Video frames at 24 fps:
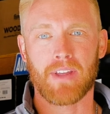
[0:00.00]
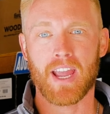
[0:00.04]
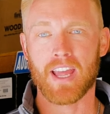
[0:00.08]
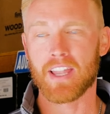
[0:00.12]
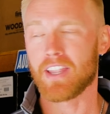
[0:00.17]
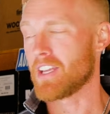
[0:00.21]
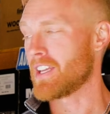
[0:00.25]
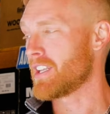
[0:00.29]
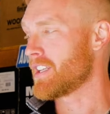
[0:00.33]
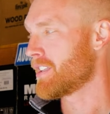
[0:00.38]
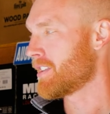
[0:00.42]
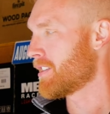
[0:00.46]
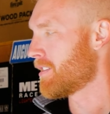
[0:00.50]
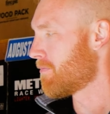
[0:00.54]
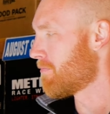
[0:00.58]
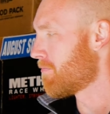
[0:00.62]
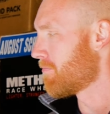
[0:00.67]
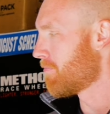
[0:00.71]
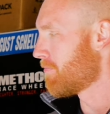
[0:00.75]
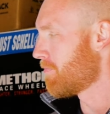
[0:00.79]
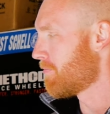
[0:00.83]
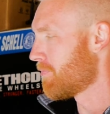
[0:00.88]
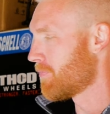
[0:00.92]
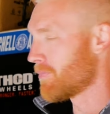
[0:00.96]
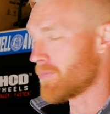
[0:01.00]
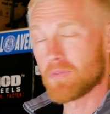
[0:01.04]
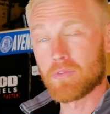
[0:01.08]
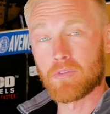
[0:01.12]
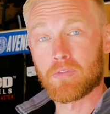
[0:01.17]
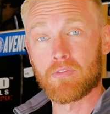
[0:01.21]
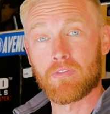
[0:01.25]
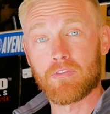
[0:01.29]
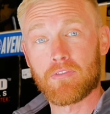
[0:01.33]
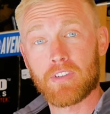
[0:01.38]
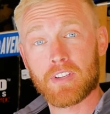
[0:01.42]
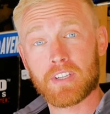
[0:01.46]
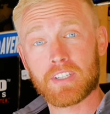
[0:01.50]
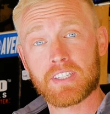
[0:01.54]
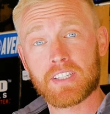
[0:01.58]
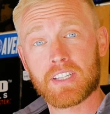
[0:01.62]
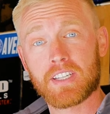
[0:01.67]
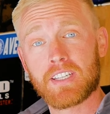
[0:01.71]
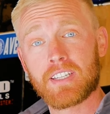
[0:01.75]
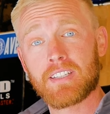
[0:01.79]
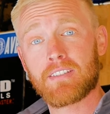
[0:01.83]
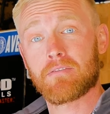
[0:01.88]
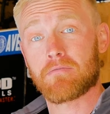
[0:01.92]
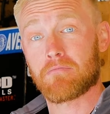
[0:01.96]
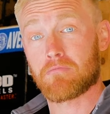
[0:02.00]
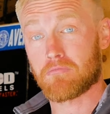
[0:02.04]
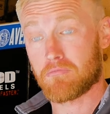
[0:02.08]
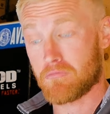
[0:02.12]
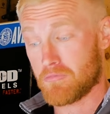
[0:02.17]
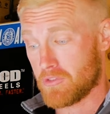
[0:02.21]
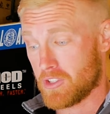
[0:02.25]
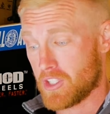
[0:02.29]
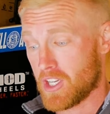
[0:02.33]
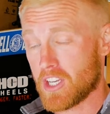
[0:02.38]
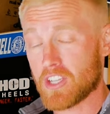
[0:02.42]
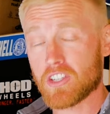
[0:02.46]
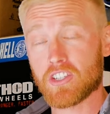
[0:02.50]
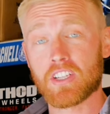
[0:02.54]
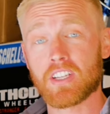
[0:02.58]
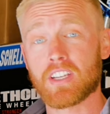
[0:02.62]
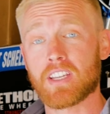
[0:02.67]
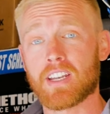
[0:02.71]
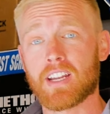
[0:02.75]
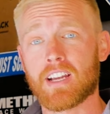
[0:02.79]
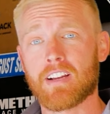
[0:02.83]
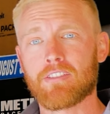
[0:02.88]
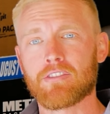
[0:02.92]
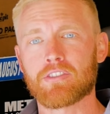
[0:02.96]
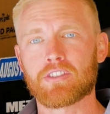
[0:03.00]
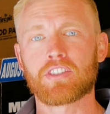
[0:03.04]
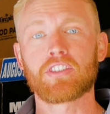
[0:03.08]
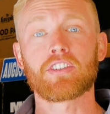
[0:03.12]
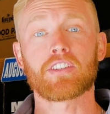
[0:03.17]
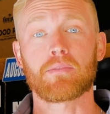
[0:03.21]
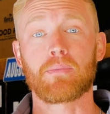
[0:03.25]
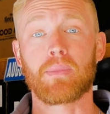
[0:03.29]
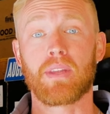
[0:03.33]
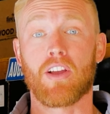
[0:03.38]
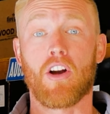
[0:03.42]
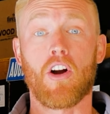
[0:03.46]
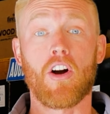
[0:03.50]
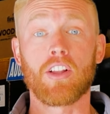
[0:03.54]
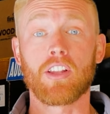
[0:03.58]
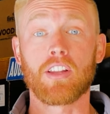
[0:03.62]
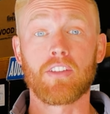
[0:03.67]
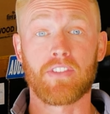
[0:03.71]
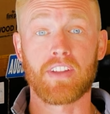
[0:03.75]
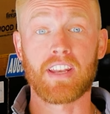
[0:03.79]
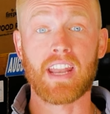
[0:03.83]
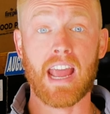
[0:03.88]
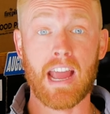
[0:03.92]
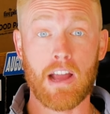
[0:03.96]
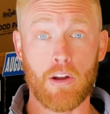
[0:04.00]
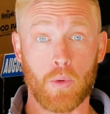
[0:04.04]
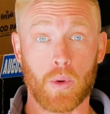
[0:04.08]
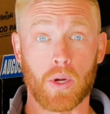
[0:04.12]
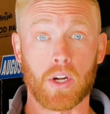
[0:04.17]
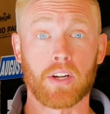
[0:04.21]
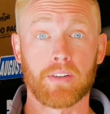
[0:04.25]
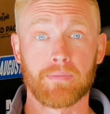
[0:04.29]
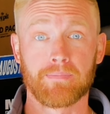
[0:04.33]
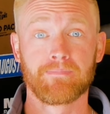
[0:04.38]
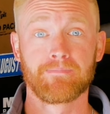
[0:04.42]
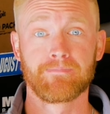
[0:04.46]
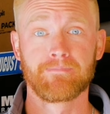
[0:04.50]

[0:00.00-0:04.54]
And then fixing it, changing it out, took me all of an hour.